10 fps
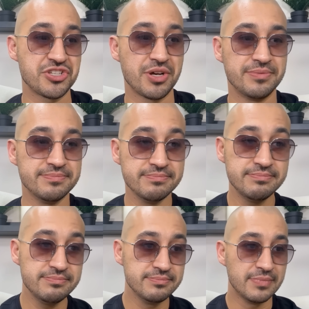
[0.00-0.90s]
So
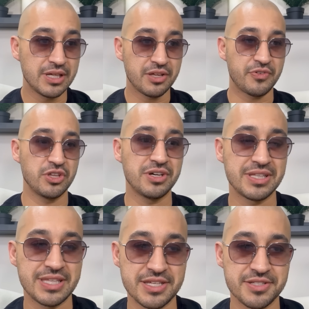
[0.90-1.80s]
if you look
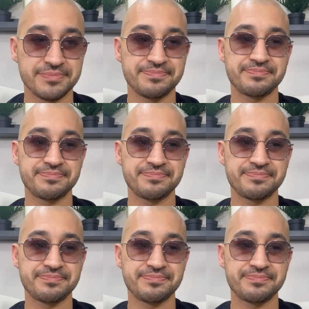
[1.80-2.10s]
at this,